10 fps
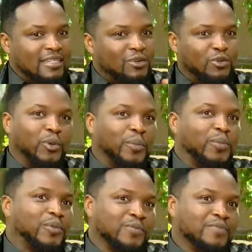group,
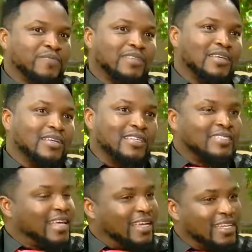just
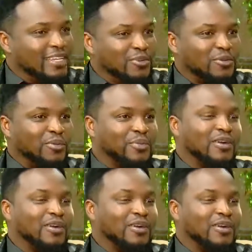like any group.